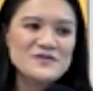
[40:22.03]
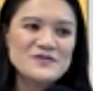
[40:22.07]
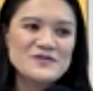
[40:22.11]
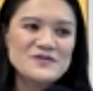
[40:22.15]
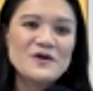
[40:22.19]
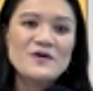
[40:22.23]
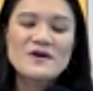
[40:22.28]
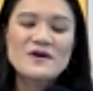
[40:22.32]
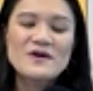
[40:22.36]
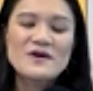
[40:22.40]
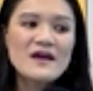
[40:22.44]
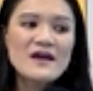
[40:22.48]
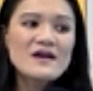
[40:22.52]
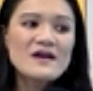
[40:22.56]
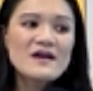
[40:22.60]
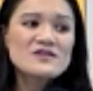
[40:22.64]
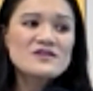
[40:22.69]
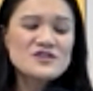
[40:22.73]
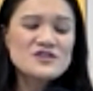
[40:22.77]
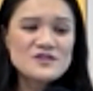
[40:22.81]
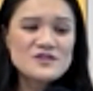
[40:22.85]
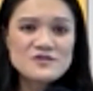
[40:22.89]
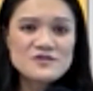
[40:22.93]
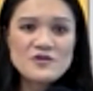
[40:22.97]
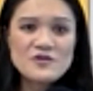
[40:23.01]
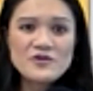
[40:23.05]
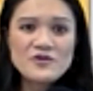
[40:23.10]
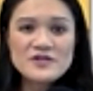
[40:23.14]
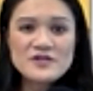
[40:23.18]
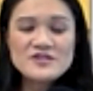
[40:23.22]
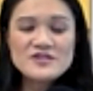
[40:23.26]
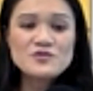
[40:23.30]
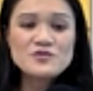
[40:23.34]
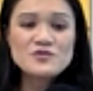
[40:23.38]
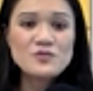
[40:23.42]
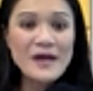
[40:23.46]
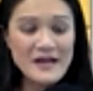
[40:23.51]
So just learning
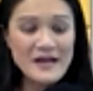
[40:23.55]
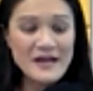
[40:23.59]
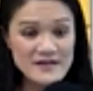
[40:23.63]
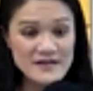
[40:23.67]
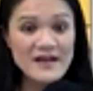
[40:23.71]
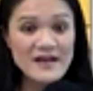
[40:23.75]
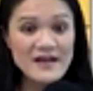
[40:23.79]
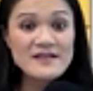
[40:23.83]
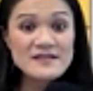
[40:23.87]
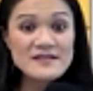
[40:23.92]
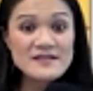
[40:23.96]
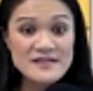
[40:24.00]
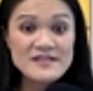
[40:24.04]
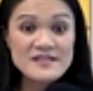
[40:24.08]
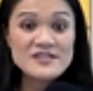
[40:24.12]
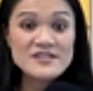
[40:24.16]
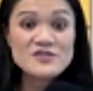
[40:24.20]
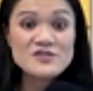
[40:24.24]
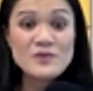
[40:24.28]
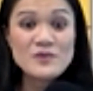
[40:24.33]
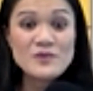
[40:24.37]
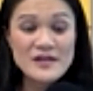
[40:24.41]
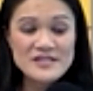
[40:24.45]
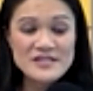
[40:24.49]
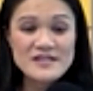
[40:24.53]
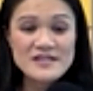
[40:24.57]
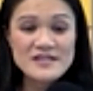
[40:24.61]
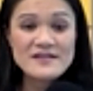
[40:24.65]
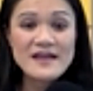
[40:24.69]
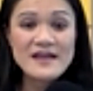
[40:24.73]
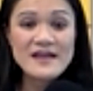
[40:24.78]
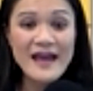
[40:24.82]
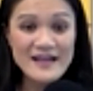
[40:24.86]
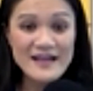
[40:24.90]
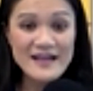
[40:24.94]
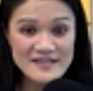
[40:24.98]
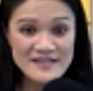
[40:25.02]
to recognize the situation
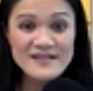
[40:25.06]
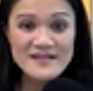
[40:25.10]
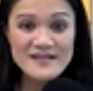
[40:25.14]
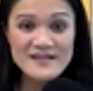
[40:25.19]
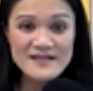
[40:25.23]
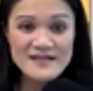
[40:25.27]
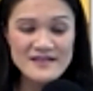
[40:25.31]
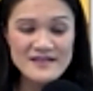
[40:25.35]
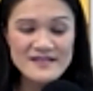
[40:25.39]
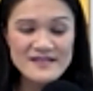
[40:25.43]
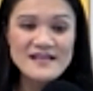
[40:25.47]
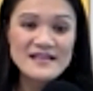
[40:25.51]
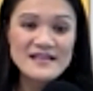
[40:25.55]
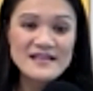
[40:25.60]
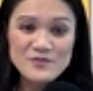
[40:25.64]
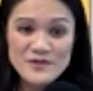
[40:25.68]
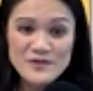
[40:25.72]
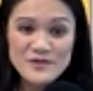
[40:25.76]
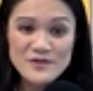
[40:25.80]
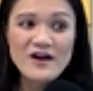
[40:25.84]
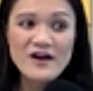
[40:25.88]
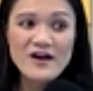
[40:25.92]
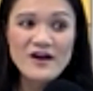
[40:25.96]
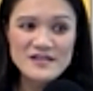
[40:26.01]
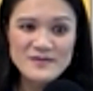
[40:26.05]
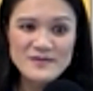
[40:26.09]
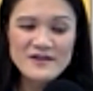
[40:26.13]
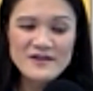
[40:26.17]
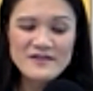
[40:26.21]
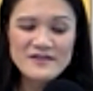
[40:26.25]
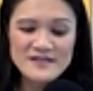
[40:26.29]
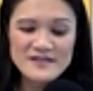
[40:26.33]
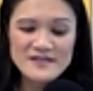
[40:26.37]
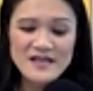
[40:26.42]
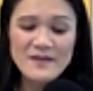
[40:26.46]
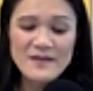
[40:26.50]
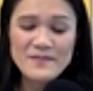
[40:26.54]
as it is, as we talked about in
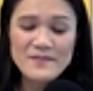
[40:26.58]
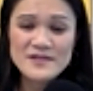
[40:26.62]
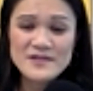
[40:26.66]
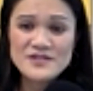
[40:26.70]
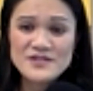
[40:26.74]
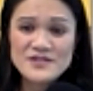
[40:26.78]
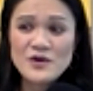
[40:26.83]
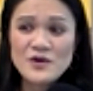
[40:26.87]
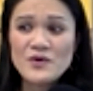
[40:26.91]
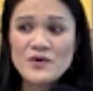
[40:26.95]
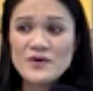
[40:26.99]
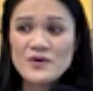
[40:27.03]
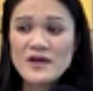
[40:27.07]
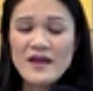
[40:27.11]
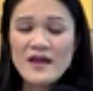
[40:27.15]
this episode.